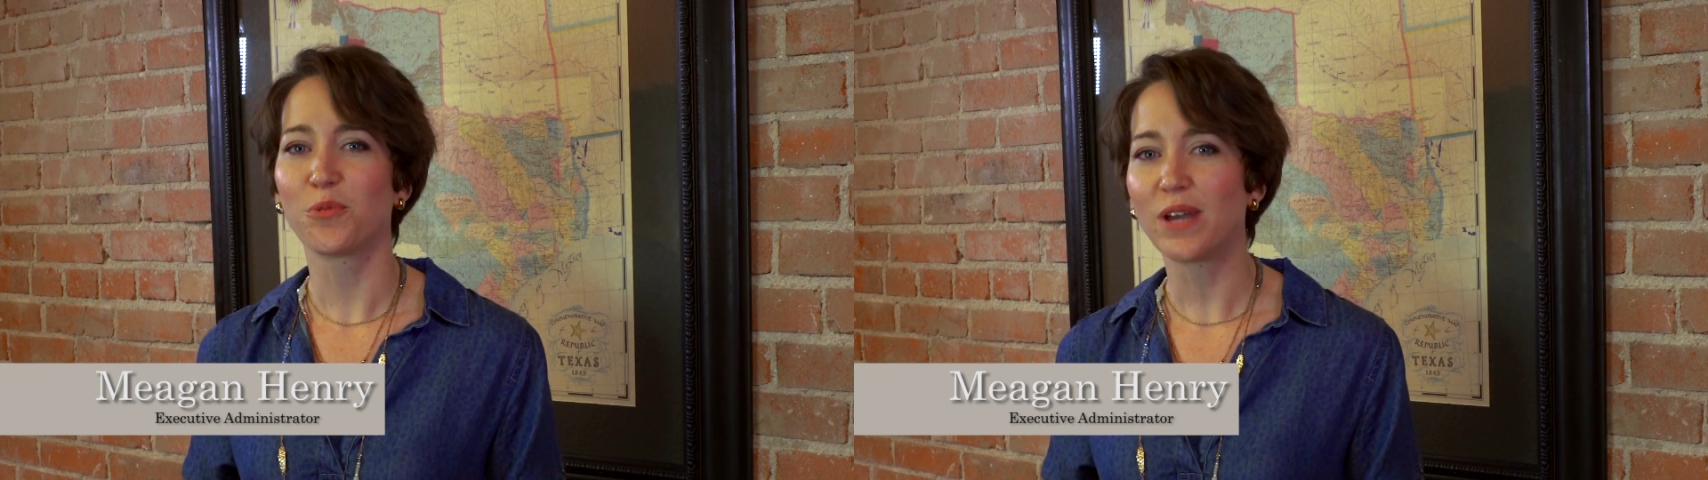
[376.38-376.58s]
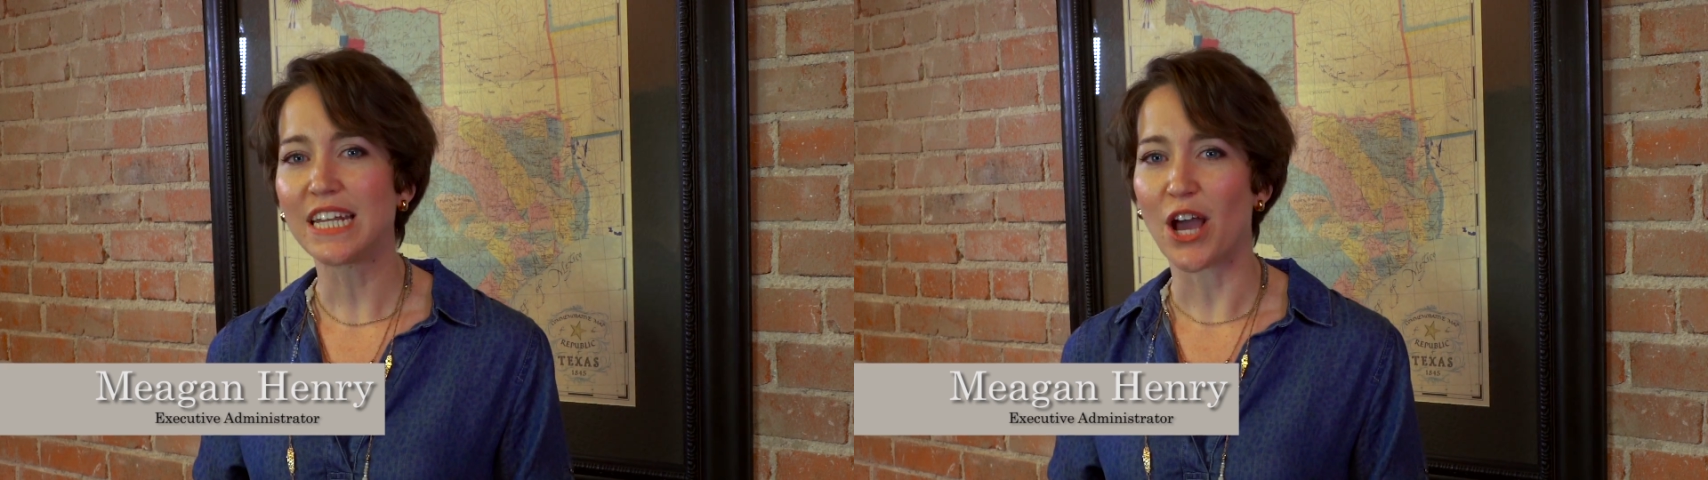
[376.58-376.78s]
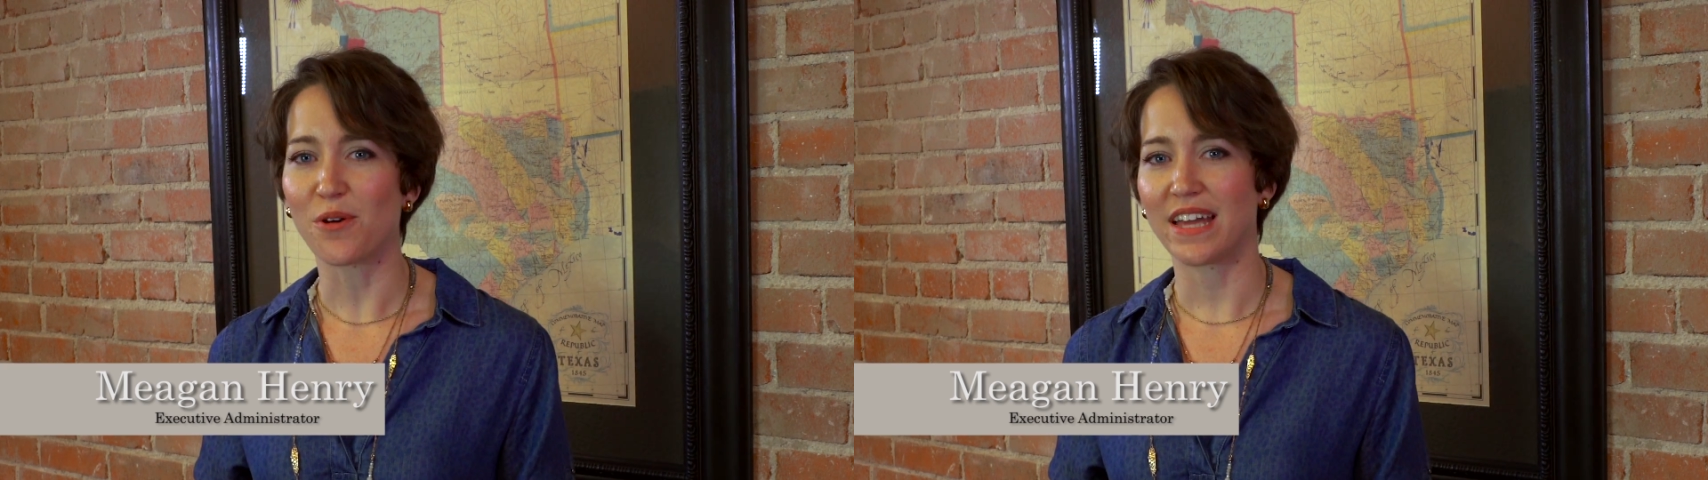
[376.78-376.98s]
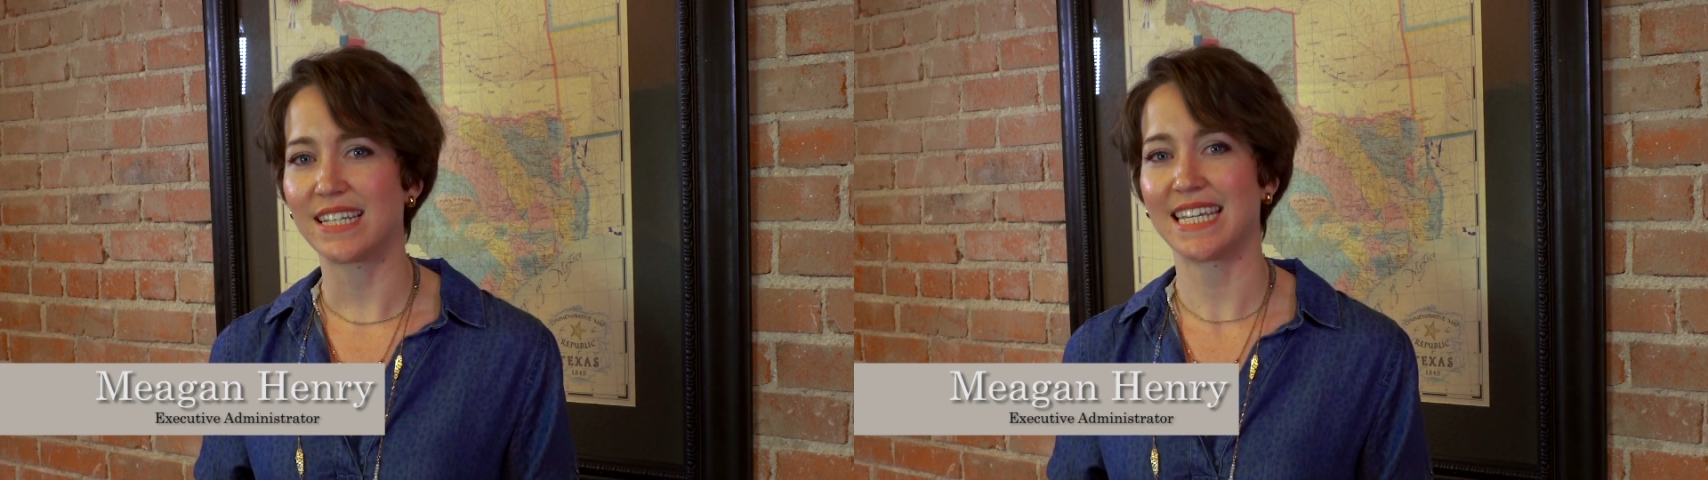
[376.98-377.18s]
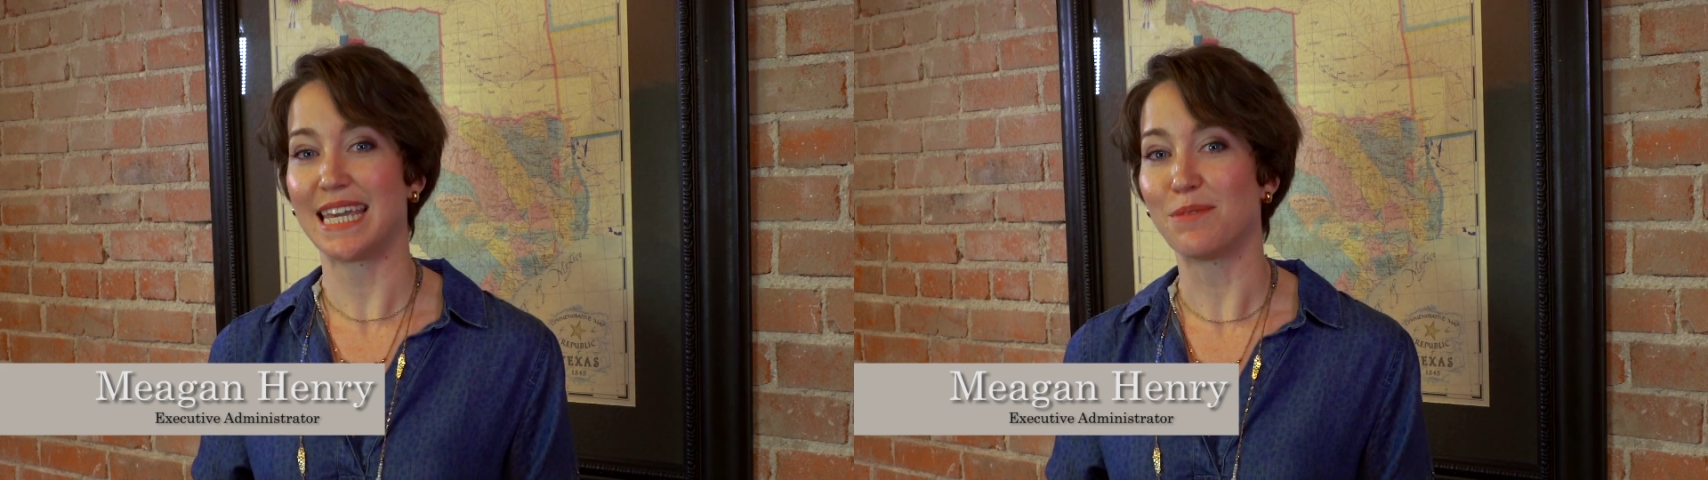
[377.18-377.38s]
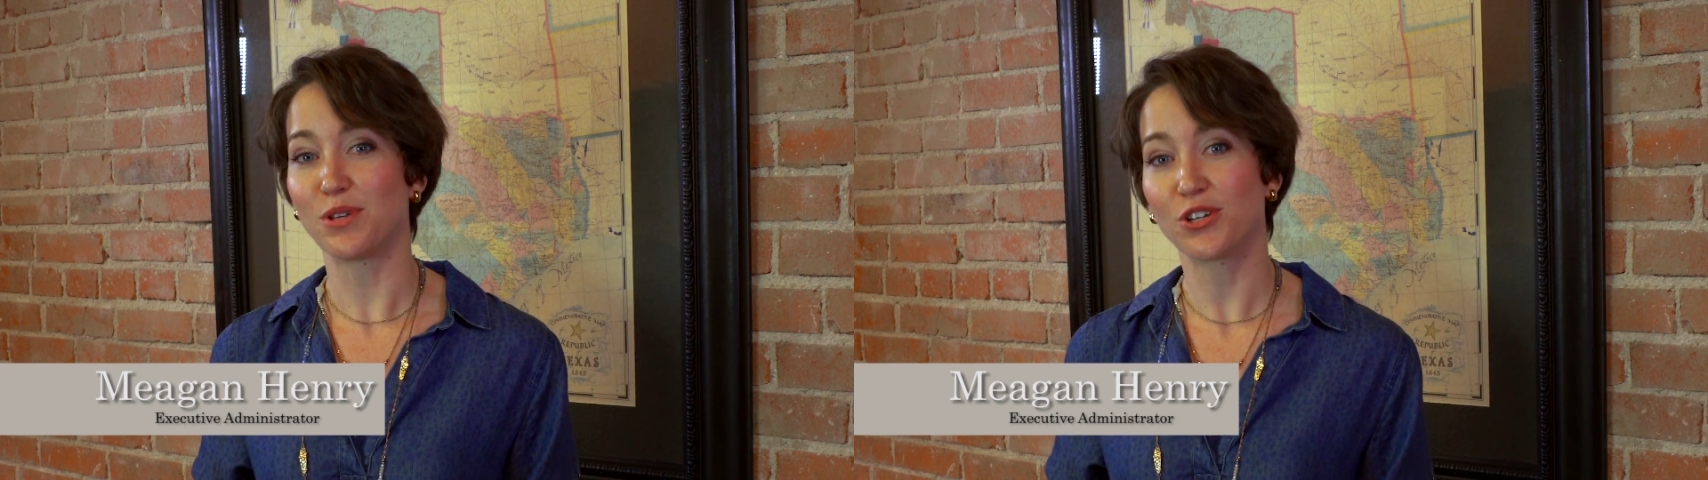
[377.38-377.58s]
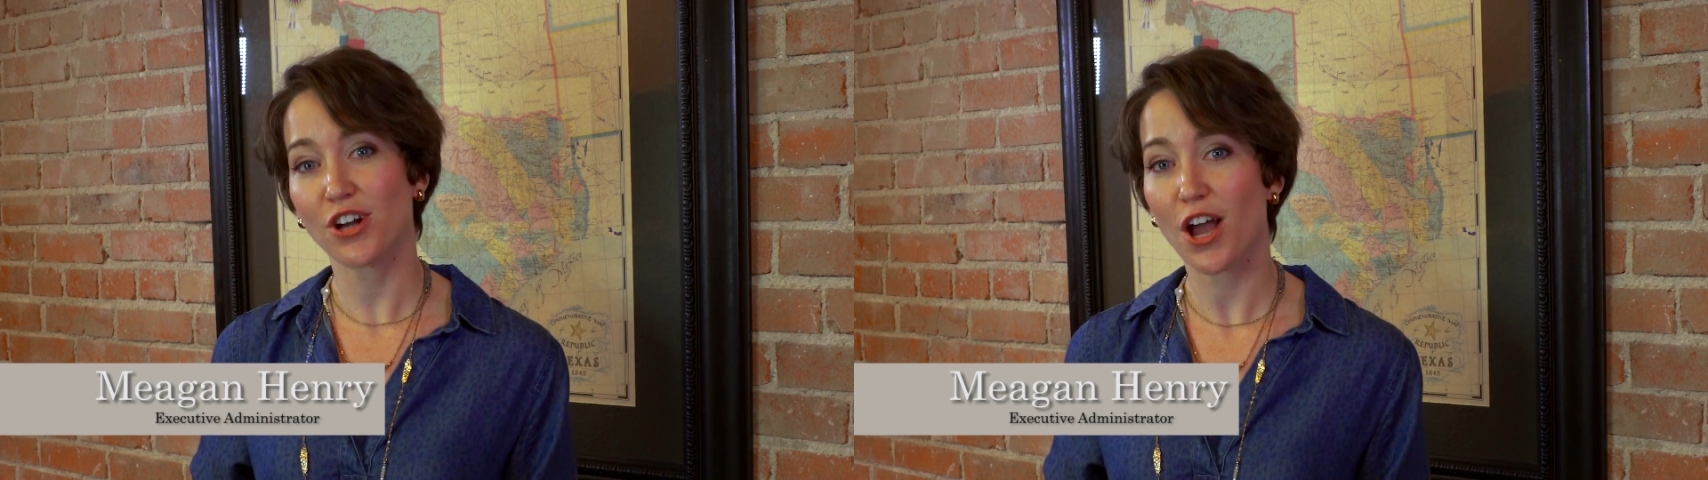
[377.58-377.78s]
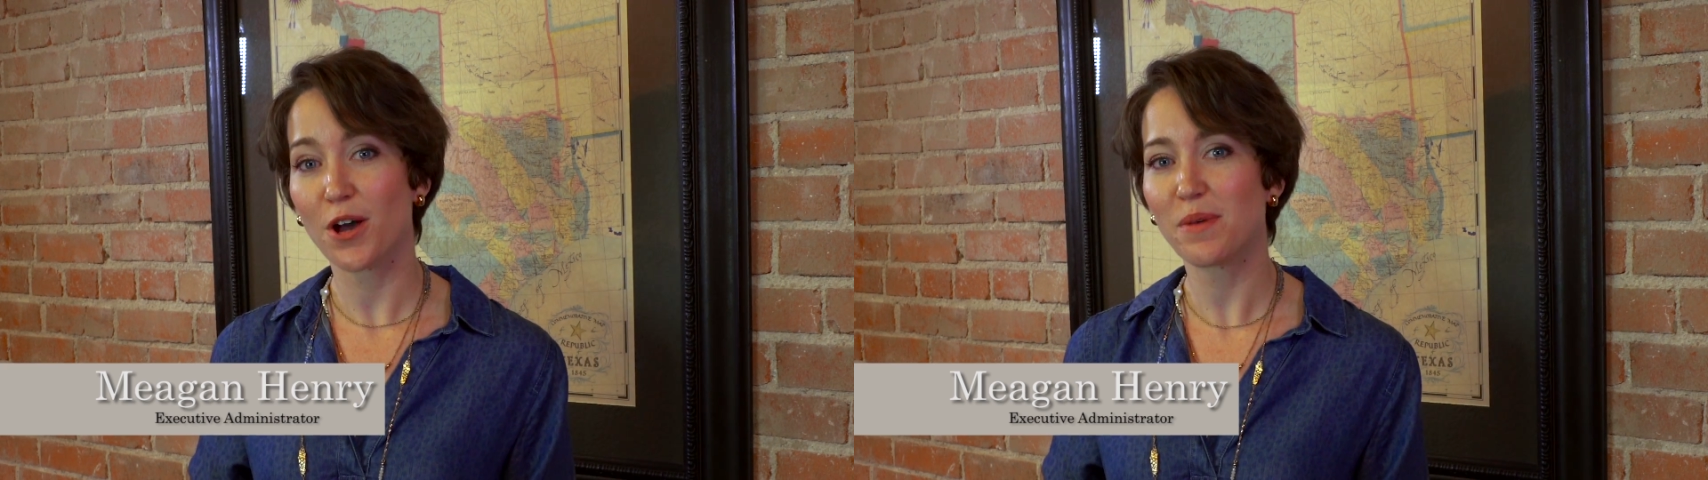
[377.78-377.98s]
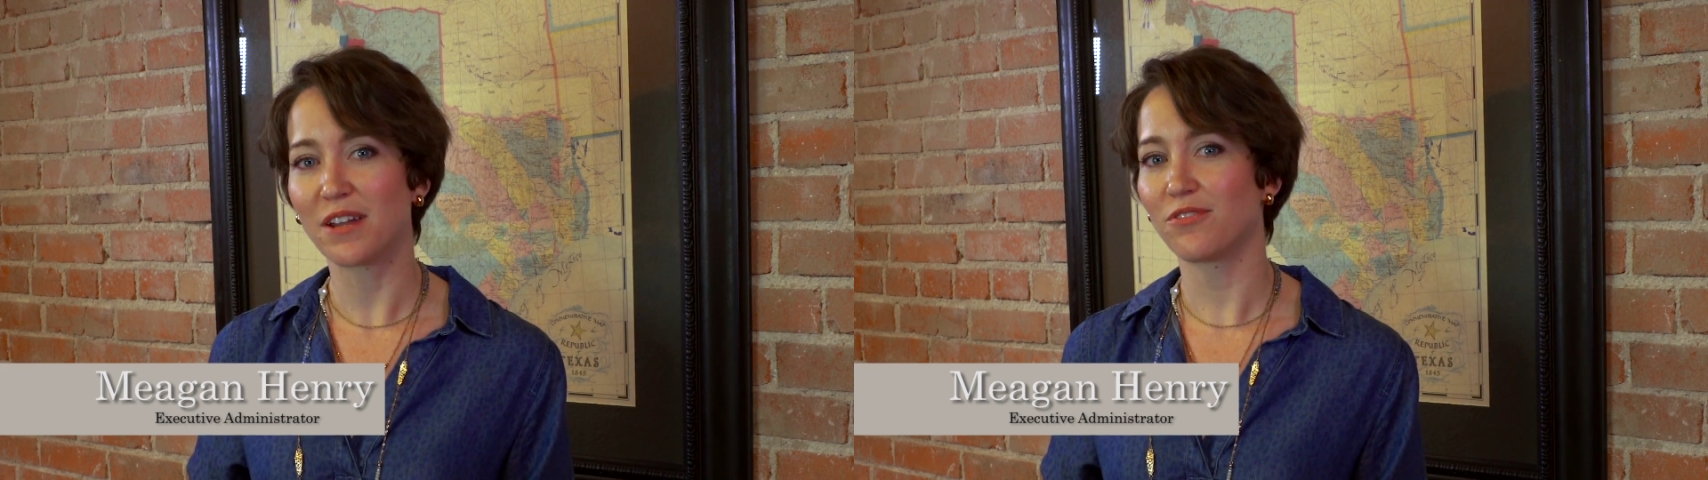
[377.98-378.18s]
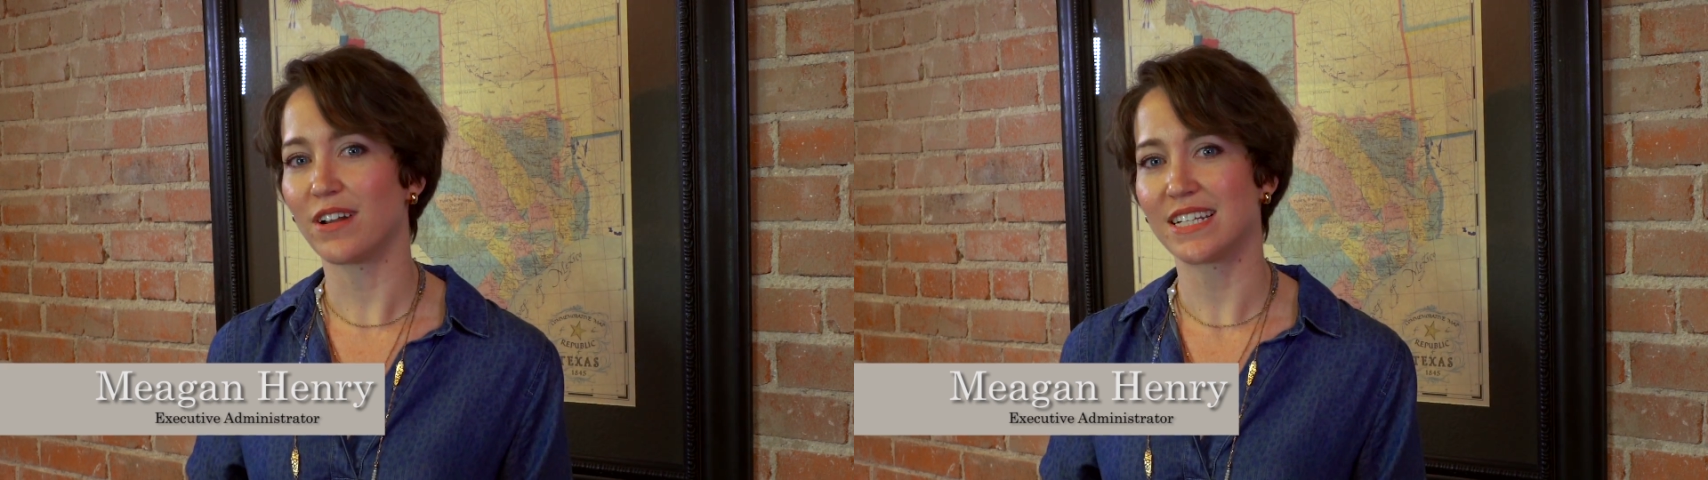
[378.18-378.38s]
We know that to keep your home
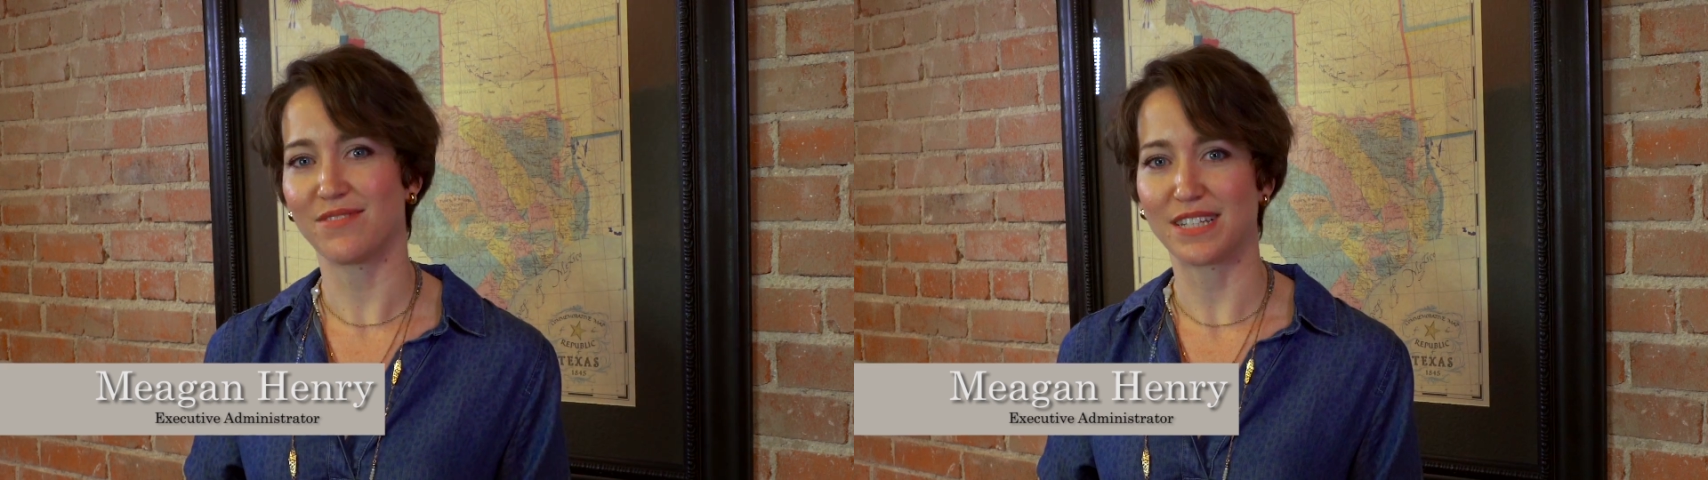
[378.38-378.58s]
in front of